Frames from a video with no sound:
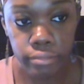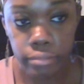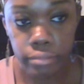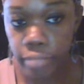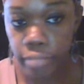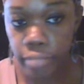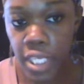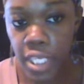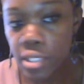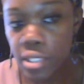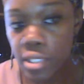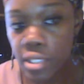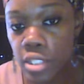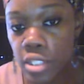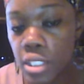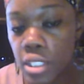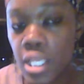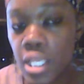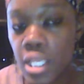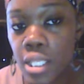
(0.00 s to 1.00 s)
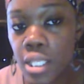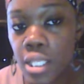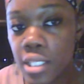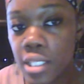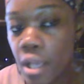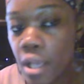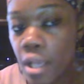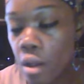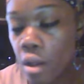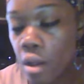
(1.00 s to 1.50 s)
because it
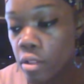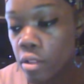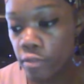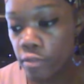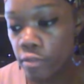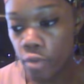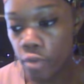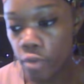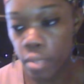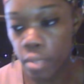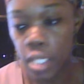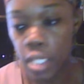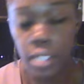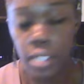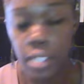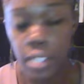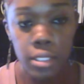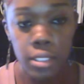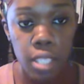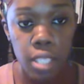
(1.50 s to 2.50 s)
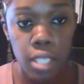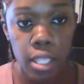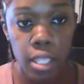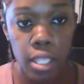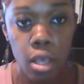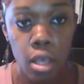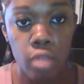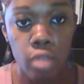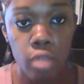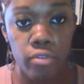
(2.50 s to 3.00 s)
lists out all of the formulas,
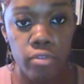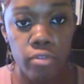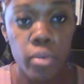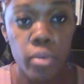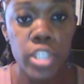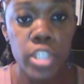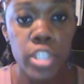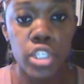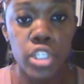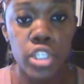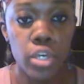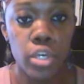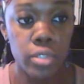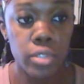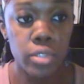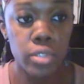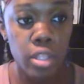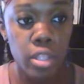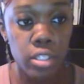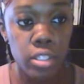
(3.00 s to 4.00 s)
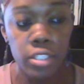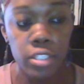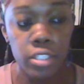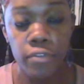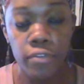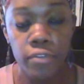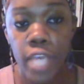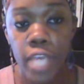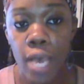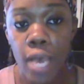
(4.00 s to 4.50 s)
all of the ratios, all of the
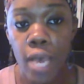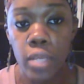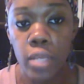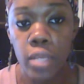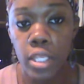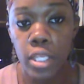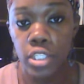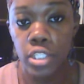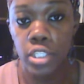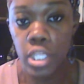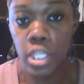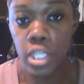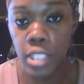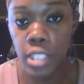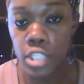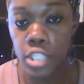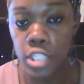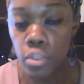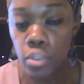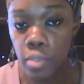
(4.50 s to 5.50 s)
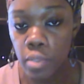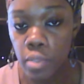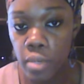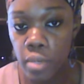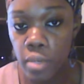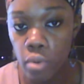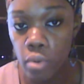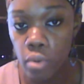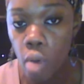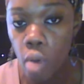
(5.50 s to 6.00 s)
different calculations that you would
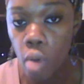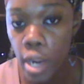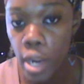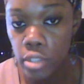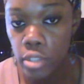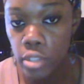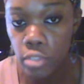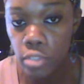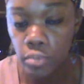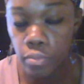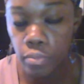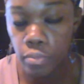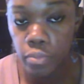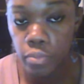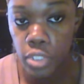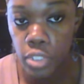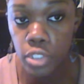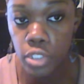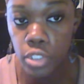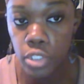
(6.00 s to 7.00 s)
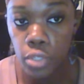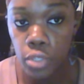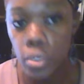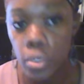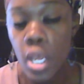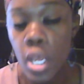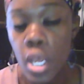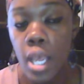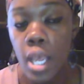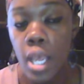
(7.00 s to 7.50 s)
be required to do.
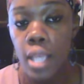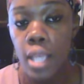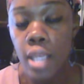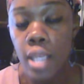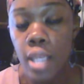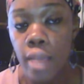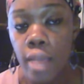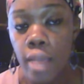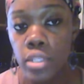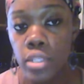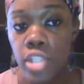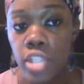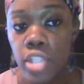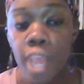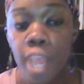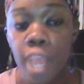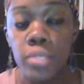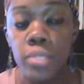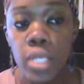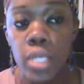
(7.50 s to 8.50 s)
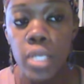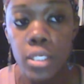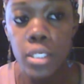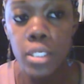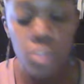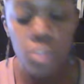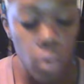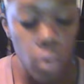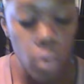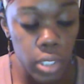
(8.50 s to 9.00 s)
Now, this chapter
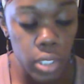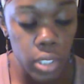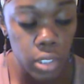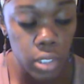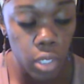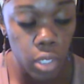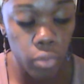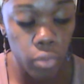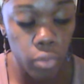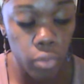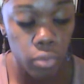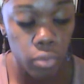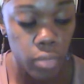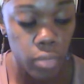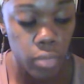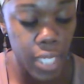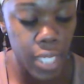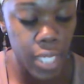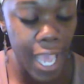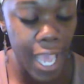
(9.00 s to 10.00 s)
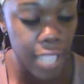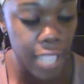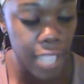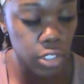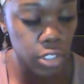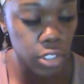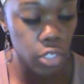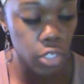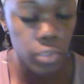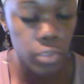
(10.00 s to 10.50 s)
is going to go through and
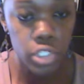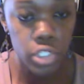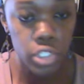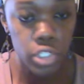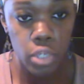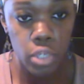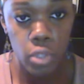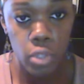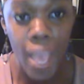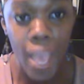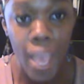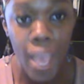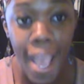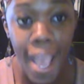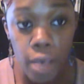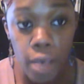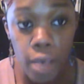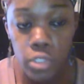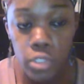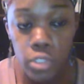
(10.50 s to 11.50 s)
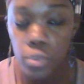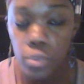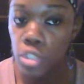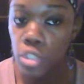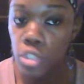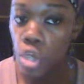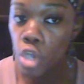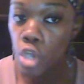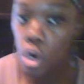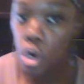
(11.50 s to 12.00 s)
ask you and show you how to
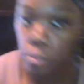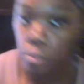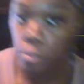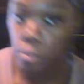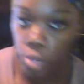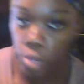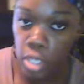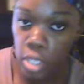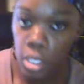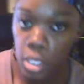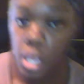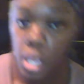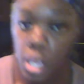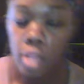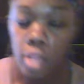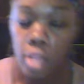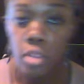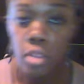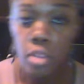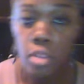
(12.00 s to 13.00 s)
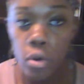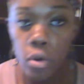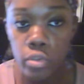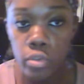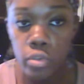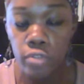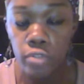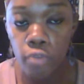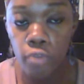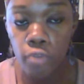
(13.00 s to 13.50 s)
interpret
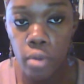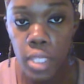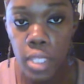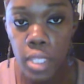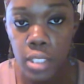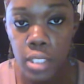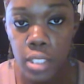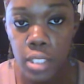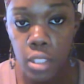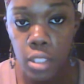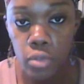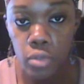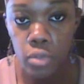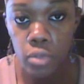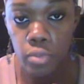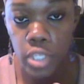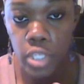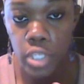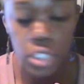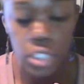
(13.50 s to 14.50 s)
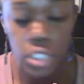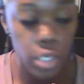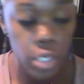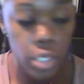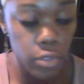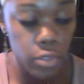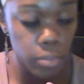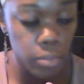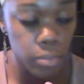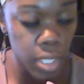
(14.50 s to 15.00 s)
those formulas and those
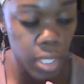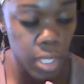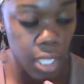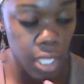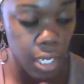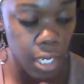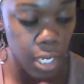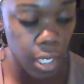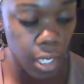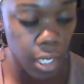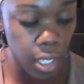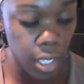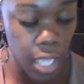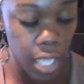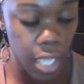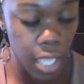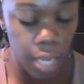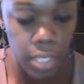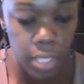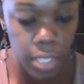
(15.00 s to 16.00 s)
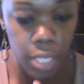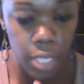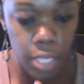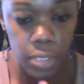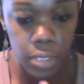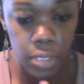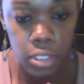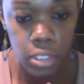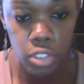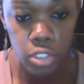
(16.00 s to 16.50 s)
ratios, but then it kind of
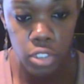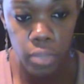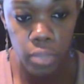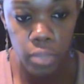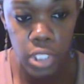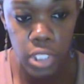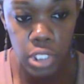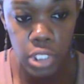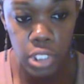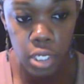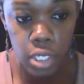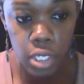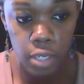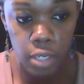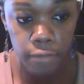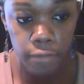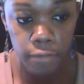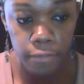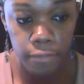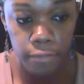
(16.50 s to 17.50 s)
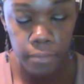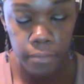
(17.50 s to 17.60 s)
becomes a situation of